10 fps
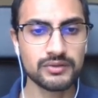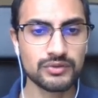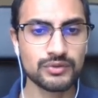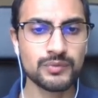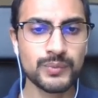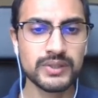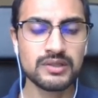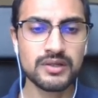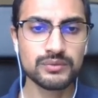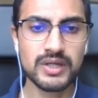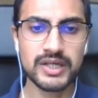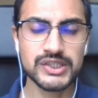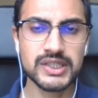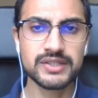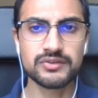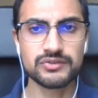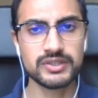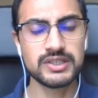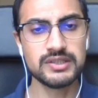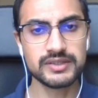so the vanilla rule actually doesn't
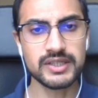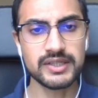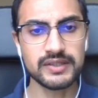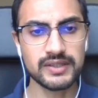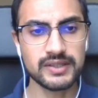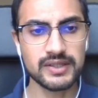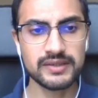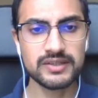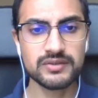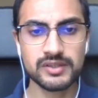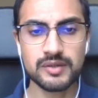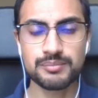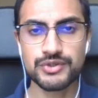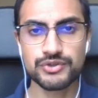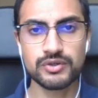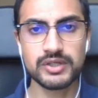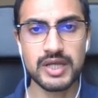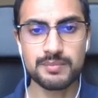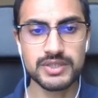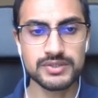really learn anything, and these are numbers on
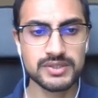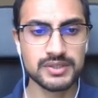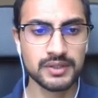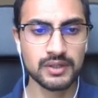MNIST.